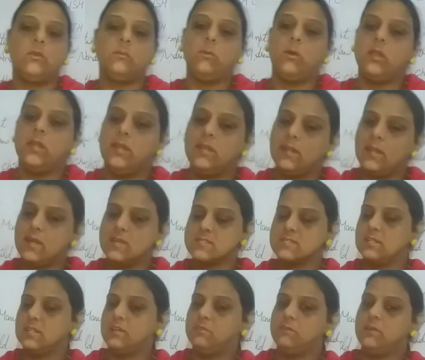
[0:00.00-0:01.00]
Morning, class
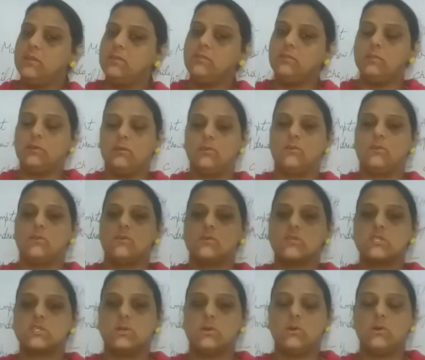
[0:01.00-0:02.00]
11th.
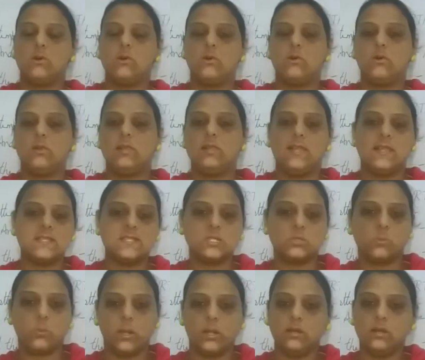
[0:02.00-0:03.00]
So
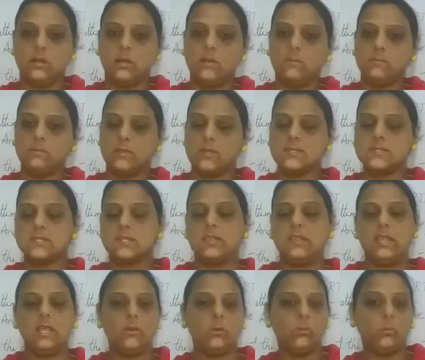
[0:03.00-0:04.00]
let's welcome this
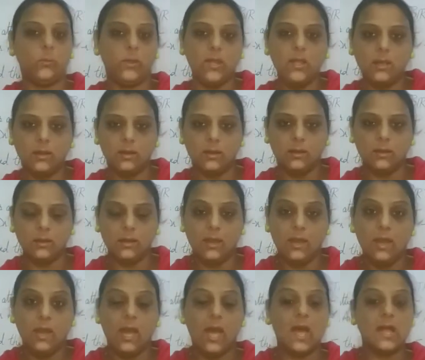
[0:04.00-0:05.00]
new week
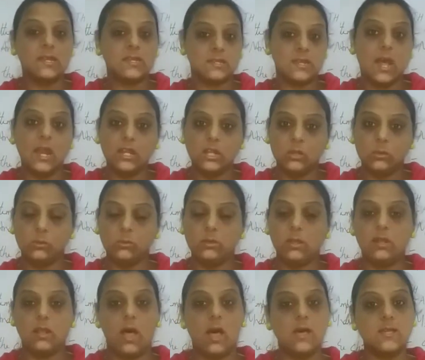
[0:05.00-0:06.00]
and that to the
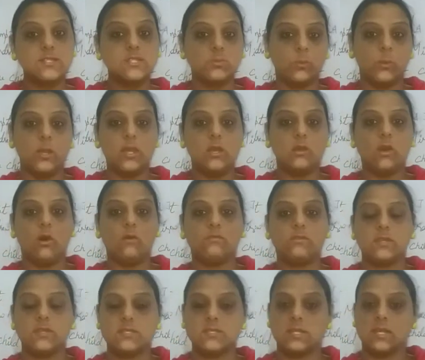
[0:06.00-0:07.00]
last week of
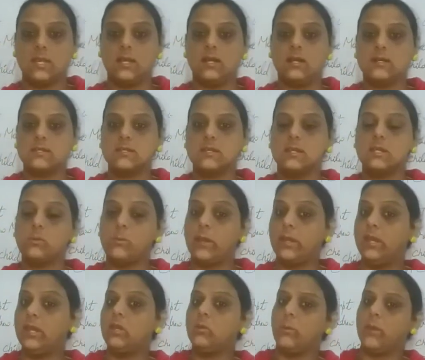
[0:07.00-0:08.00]
this year
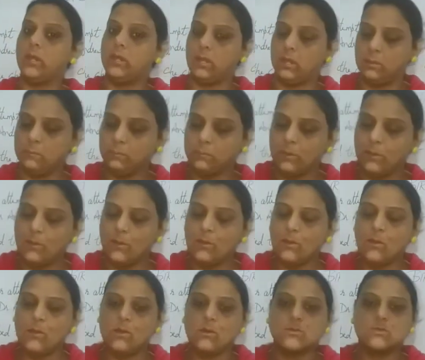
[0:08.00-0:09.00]
2020.
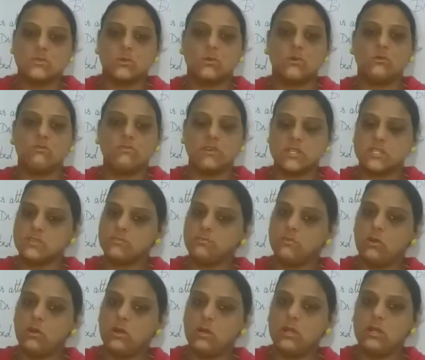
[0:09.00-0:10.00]
So first of
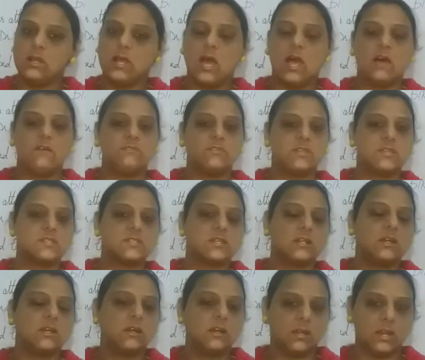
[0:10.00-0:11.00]
all, have this
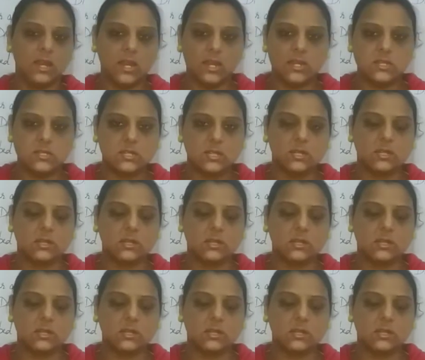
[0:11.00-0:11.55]
great